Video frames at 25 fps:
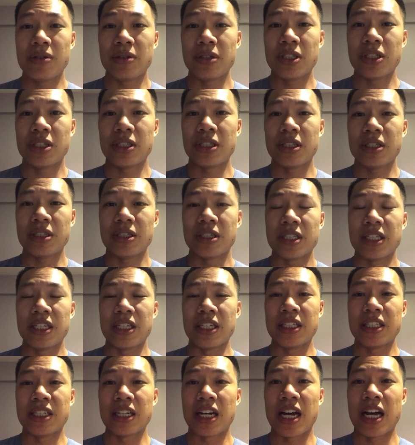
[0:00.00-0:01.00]

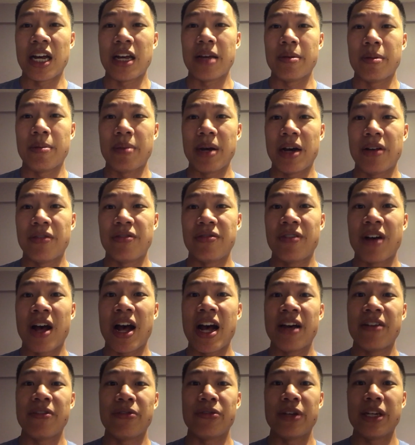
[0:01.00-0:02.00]
since I am about
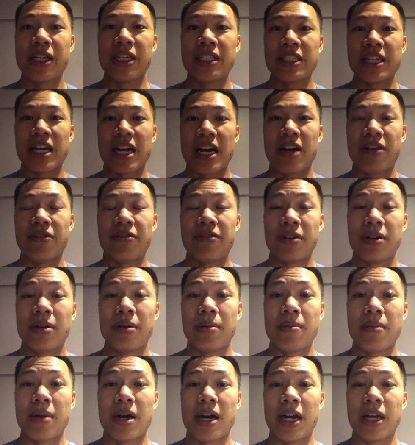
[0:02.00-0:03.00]
5 weeks out
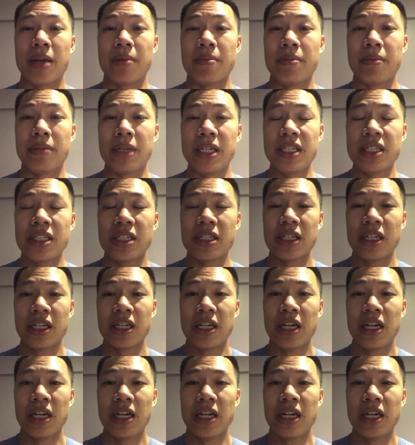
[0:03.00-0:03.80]
from my meet.